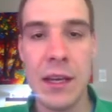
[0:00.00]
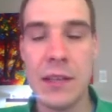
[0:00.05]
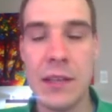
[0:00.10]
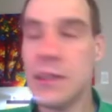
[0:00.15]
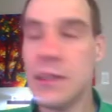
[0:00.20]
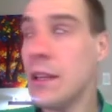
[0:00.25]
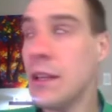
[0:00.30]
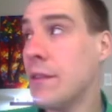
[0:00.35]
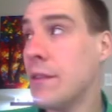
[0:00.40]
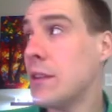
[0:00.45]

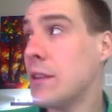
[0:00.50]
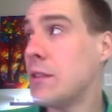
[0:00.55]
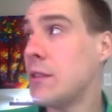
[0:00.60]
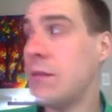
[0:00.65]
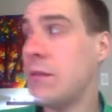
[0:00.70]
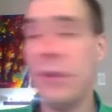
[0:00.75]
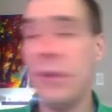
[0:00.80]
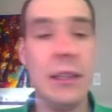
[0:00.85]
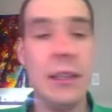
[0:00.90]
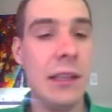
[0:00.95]
kind of a
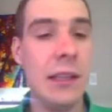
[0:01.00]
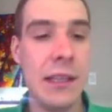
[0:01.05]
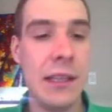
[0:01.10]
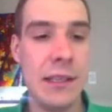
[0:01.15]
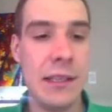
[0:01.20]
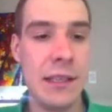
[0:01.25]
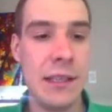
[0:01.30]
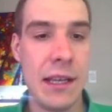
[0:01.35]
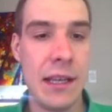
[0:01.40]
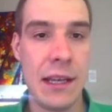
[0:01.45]
cool little
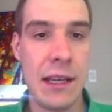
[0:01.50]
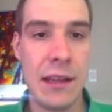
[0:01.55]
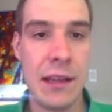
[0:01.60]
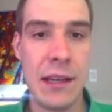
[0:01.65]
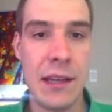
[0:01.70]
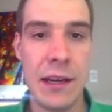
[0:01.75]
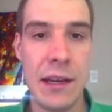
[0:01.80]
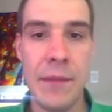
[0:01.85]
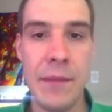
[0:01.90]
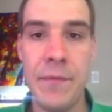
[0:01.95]
aside
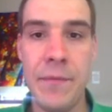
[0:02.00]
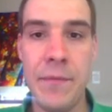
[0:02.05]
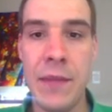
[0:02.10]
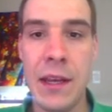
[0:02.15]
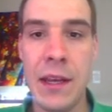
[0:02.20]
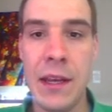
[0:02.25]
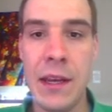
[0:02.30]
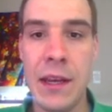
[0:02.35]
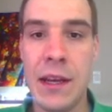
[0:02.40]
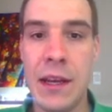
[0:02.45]
there.
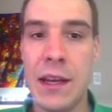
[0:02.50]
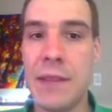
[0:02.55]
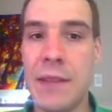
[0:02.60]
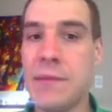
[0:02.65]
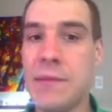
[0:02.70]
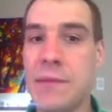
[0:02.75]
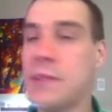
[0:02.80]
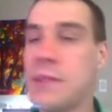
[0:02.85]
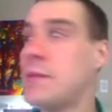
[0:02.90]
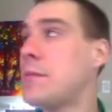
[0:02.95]

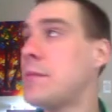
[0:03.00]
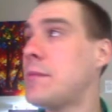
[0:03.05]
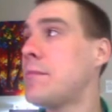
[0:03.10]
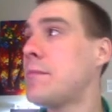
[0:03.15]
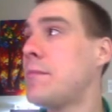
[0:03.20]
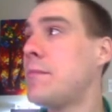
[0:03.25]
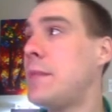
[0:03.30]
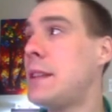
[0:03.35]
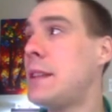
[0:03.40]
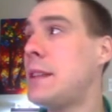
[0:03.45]
So
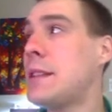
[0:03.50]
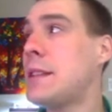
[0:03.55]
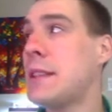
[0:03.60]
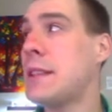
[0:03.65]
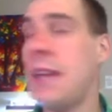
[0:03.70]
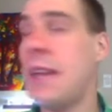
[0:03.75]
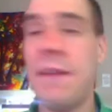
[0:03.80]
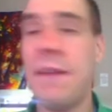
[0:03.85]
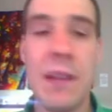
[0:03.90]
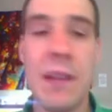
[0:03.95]
this
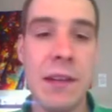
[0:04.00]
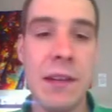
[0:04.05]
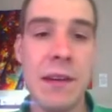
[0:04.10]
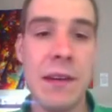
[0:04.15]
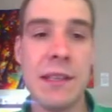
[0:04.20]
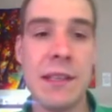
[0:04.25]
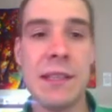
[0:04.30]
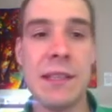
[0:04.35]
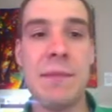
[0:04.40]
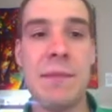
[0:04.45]
K value
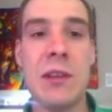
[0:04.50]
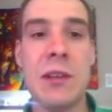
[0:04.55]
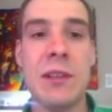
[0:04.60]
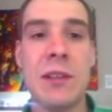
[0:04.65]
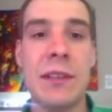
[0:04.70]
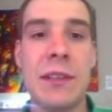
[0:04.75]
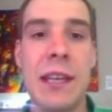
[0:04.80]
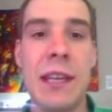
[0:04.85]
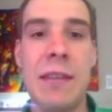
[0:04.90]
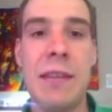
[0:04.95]
has a
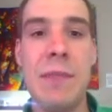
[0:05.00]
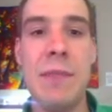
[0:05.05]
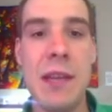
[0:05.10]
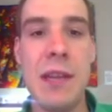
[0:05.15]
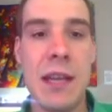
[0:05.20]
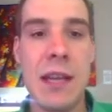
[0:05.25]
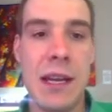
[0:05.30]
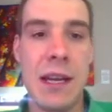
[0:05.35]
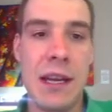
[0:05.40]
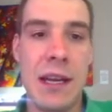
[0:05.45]
special name.
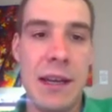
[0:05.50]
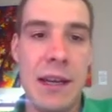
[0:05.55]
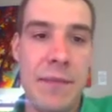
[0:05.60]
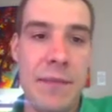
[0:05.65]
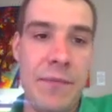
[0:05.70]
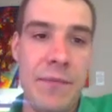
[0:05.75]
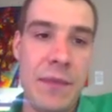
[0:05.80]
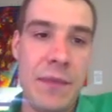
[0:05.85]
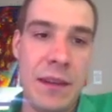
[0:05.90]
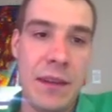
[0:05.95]

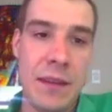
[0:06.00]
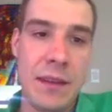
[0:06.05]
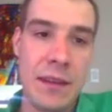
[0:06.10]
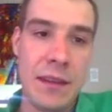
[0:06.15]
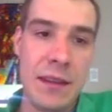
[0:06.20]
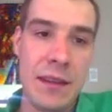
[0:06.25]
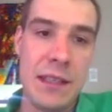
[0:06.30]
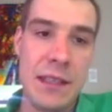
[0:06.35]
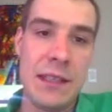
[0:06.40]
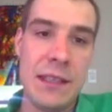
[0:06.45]

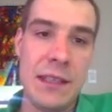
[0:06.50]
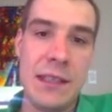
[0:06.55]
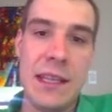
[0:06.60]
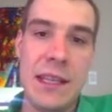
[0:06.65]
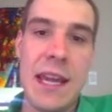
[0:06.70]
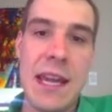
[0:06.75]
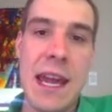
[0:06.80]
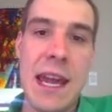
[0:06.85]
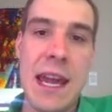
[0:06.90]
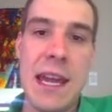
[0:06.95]
This is
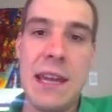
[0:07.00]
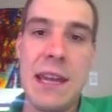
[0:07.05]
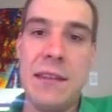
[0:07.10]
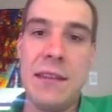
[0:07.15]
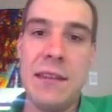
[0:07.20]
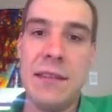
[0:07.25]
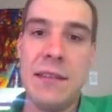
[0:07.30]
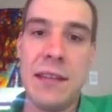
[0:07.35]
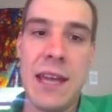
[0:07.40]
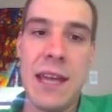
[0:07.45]
the
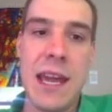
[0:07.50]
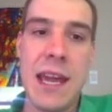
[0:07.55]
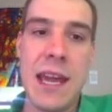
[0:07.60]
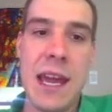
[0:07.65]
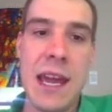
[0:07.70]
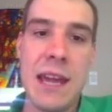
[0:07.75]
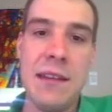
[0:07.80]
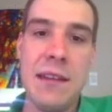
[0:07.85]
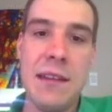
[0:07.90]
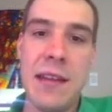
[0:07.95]

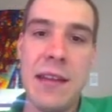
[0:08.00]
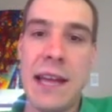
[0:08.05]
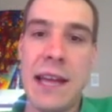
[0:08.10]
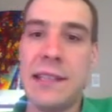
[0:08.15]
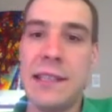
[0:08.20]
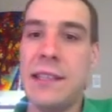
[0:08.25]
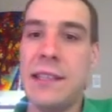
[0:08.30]
Ka, acid